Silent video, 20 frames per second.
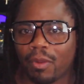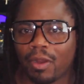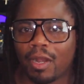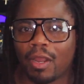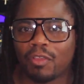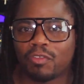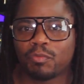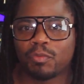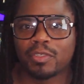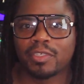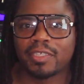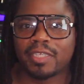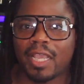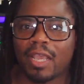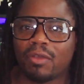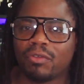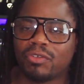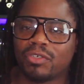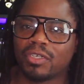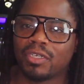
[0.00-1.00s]
Right, I was with
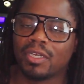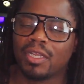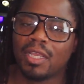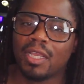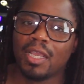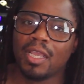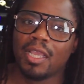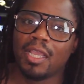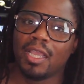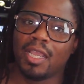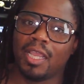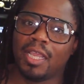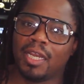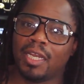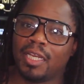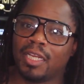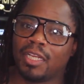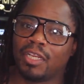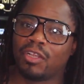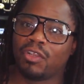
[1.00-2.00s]
Soundgen,
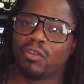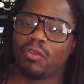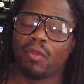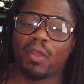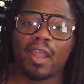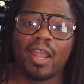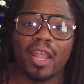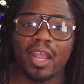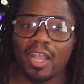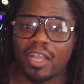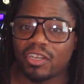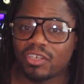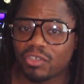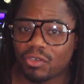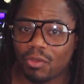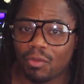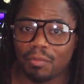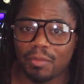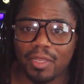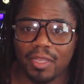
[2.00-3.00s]
and it
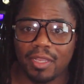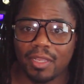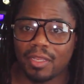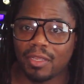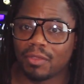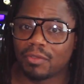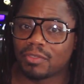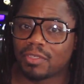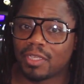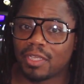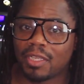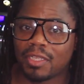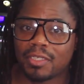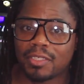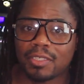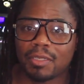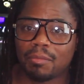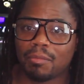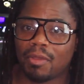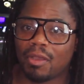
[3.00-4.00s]
crashed on me. You know what I'm saying?
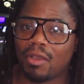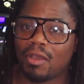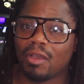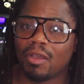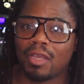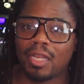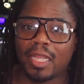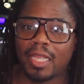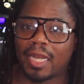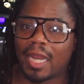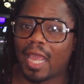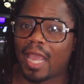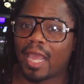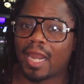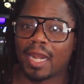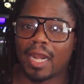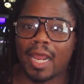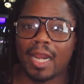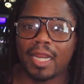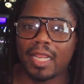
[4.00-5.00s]
Some ugly, and I
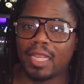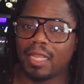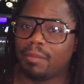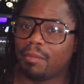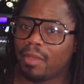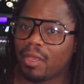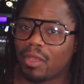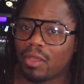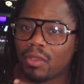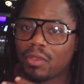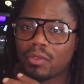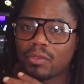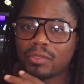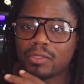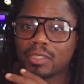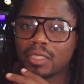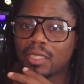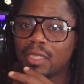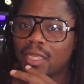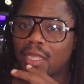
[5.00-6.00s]
had a lot of
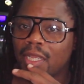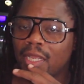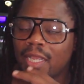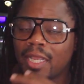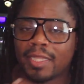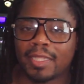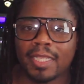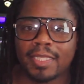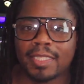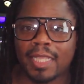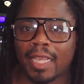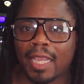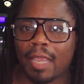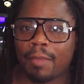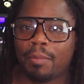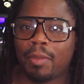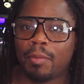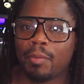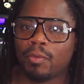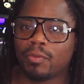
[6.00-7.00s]
emails and, and things like
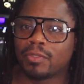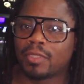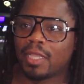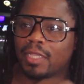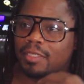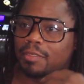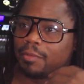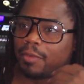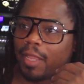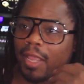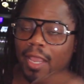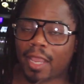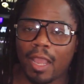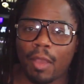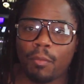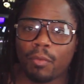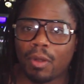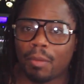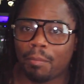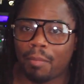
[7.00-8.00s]
that. People was asking "Hey,
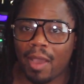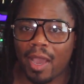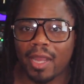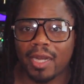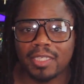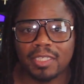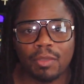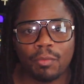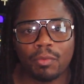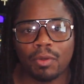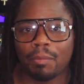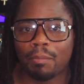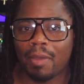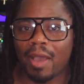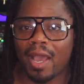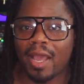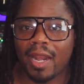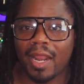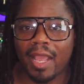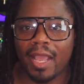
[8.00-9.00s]
I want to buy this, I want to
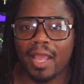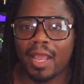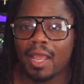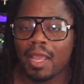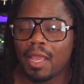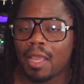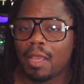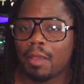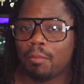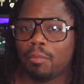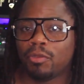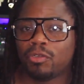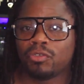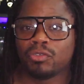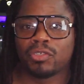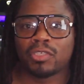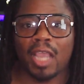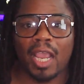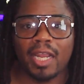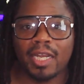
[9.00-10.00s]
buy that, but
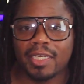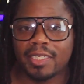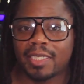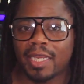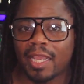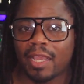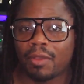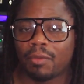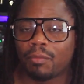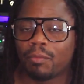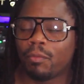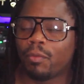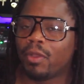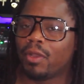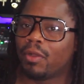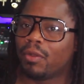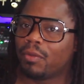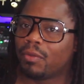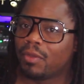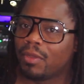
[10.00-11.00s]
your site is down."
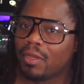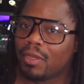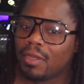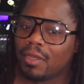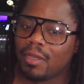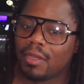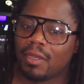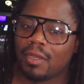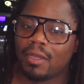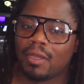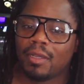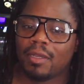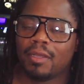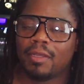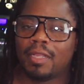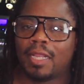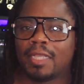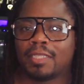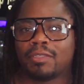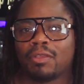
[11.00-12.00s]
Well,
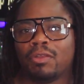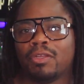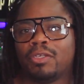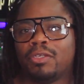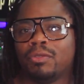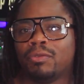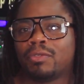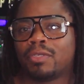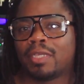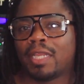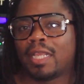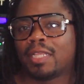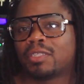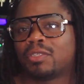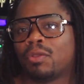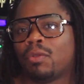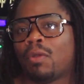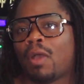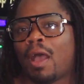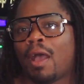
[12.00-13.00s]
that's only due to that.
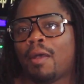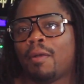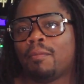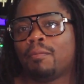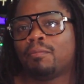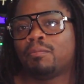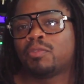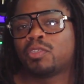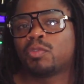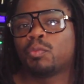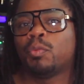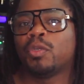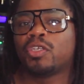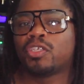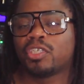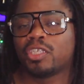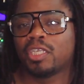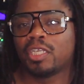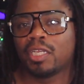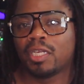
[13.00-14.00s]
So I'm
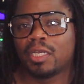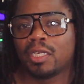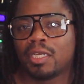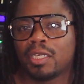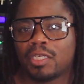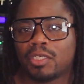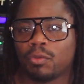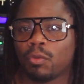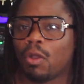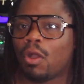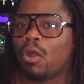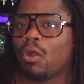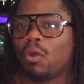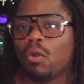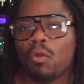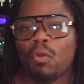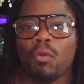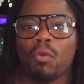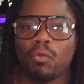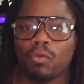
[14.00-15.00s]
switching to a
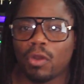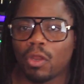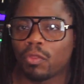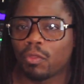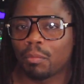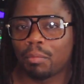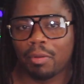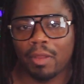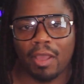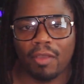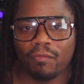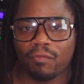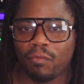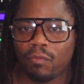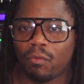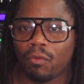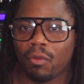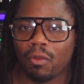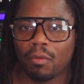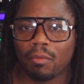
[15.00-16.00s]
whole other
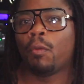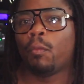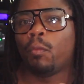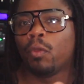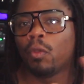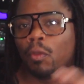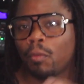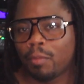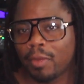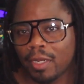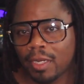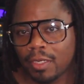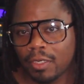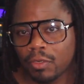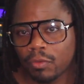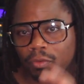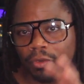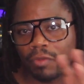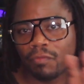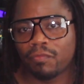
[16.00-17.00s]
platform. I will be
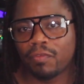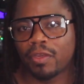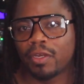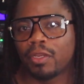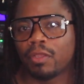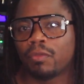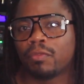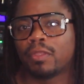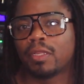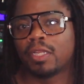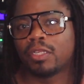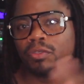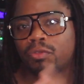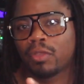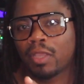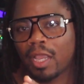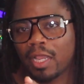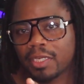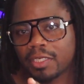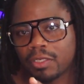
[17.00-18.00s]
doing a video to let
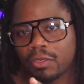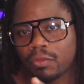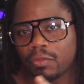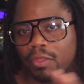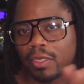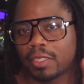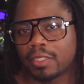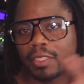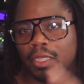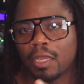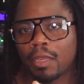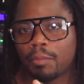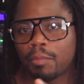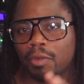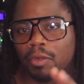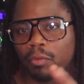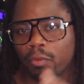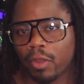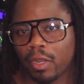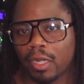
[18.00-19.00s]
you guys know that it's up
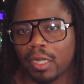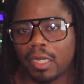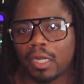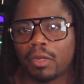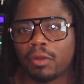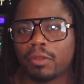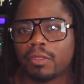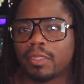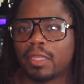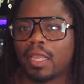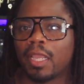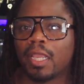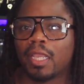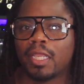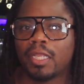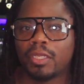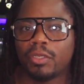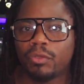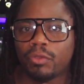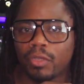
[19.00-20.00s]
and running and everything,
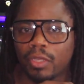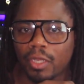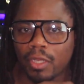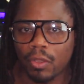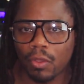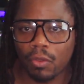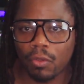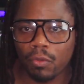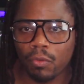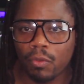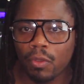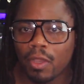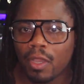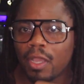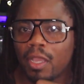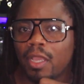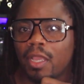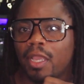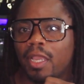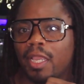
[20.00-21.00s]
and you can go
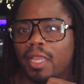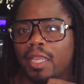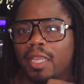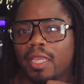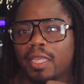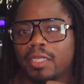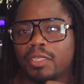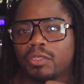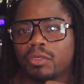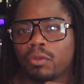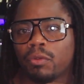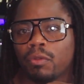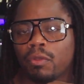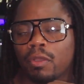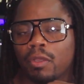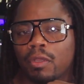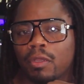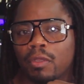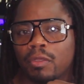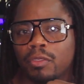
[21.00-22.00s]
and get your
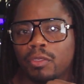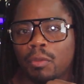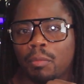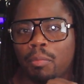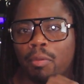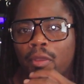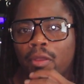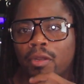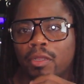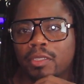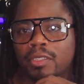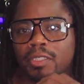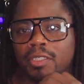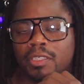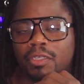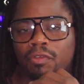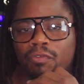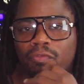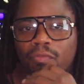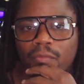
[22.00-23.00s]
uh, your products and
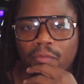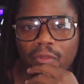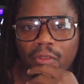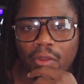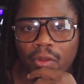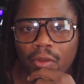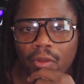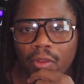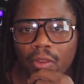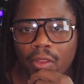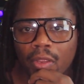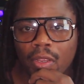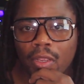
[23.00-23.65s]
stuff from there.